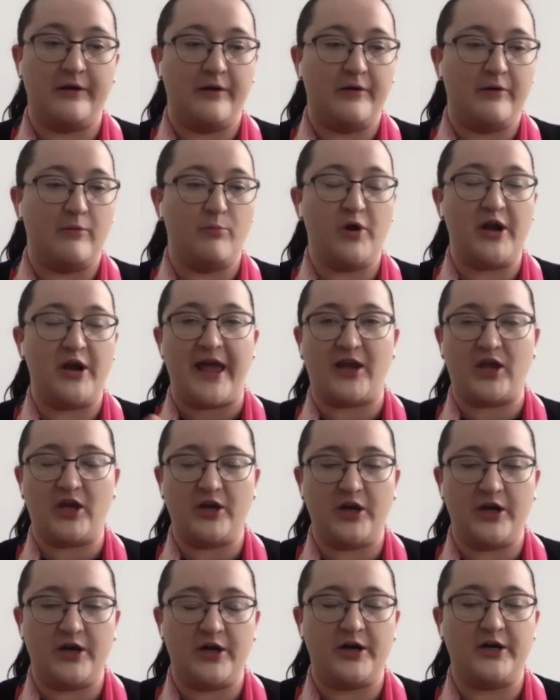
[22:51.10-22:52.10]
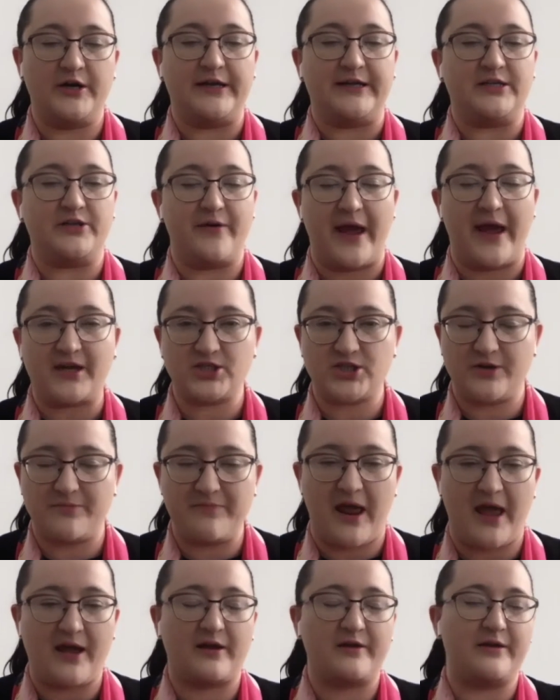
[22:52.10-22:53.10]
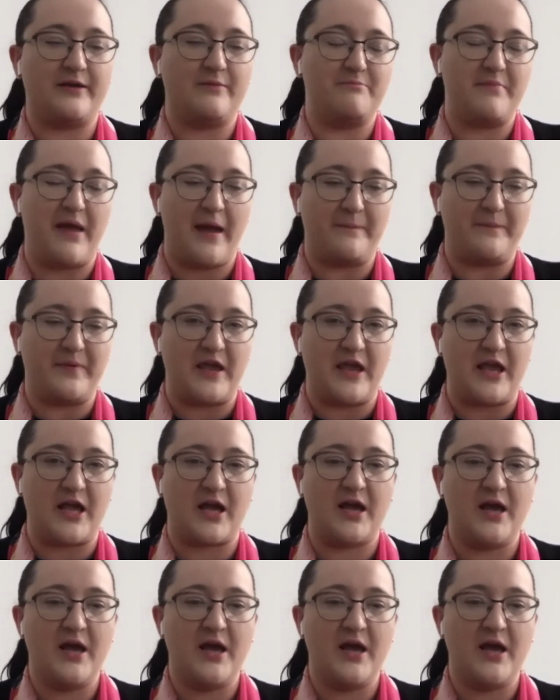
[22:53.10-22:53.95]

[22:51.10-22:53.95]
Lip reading: molecular interaction mapping.